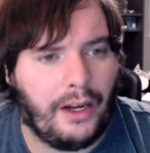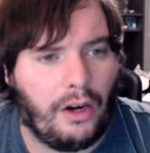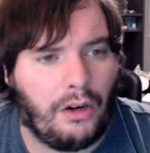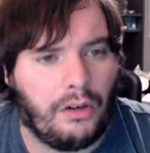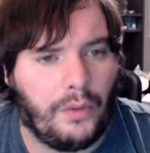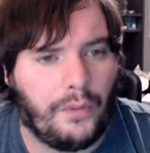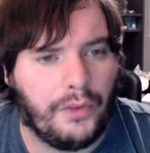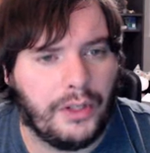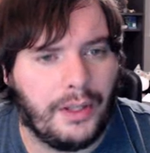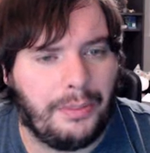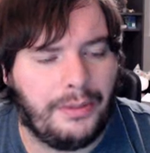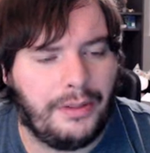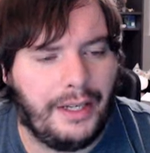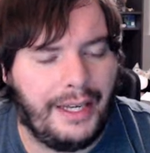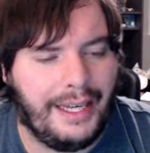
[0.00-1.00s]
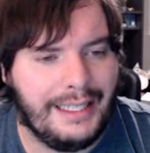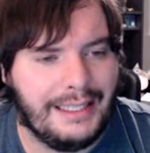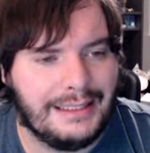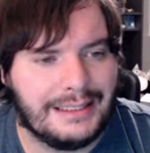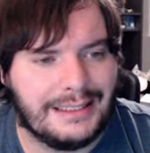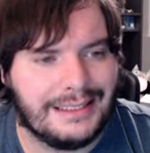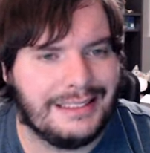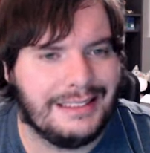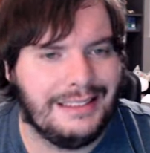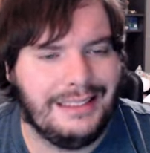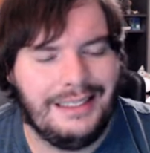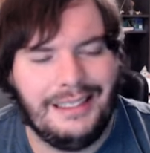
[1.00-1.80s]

all over the place.